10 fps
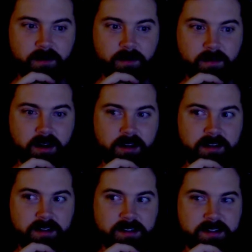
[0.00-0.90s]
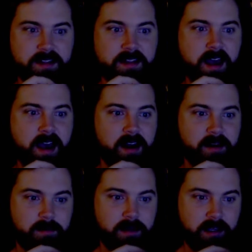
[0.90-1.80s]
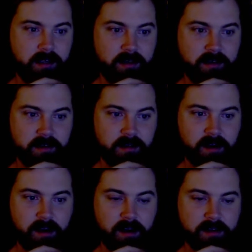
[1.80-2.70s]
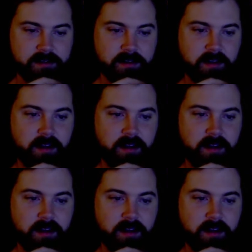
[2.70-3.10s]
What does that mean? I asked.